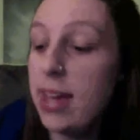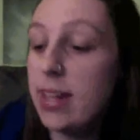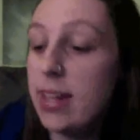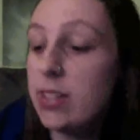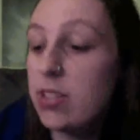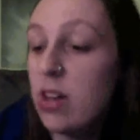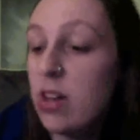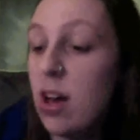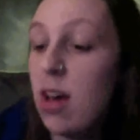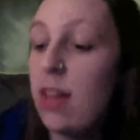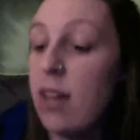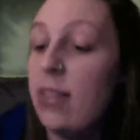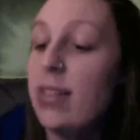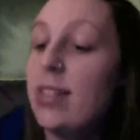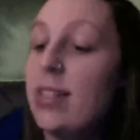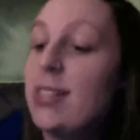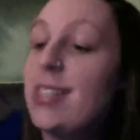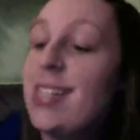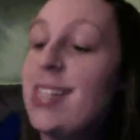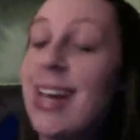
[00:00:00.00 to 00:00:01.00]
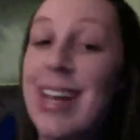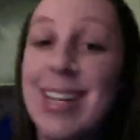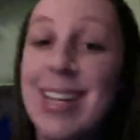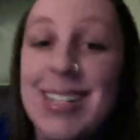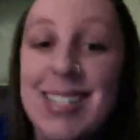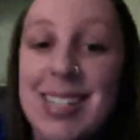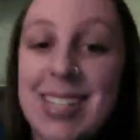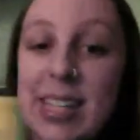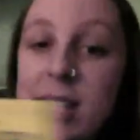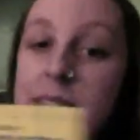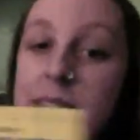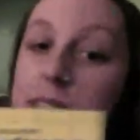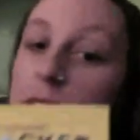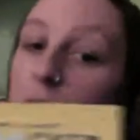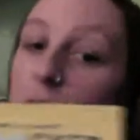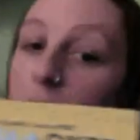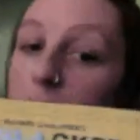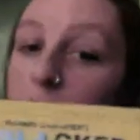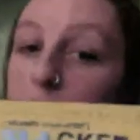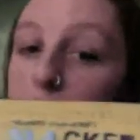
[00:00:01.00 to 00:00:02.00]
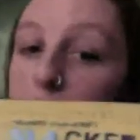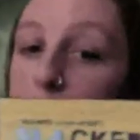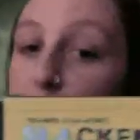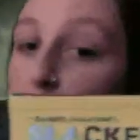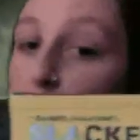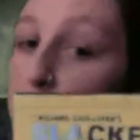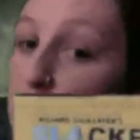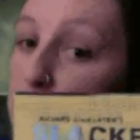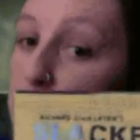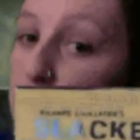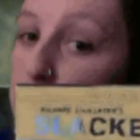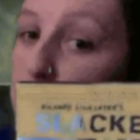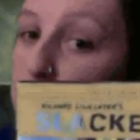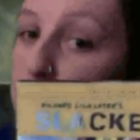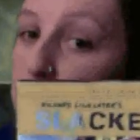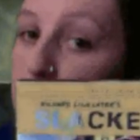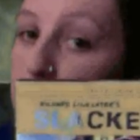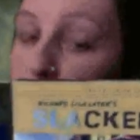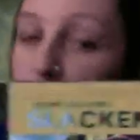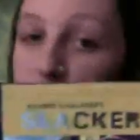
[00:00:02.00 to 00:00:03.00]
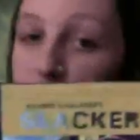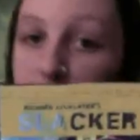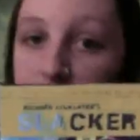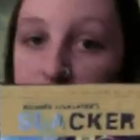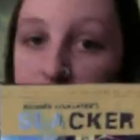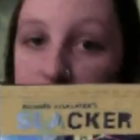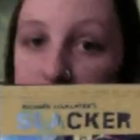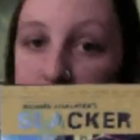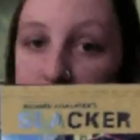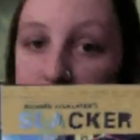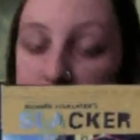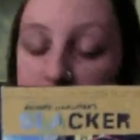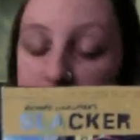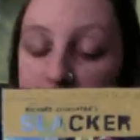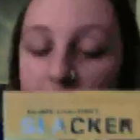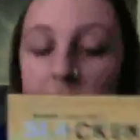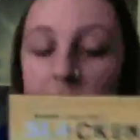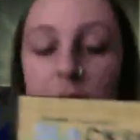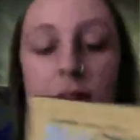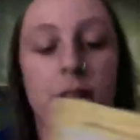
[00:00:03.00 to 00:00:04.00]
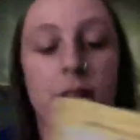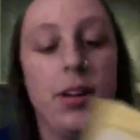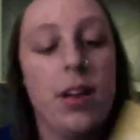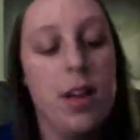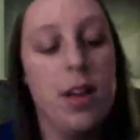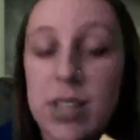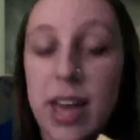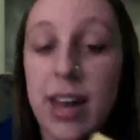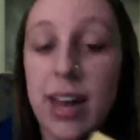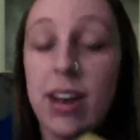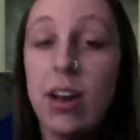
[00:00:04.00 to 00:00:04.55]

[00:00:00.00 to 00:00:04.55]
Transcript: It's on the second disc of this beautiful version of Slacker,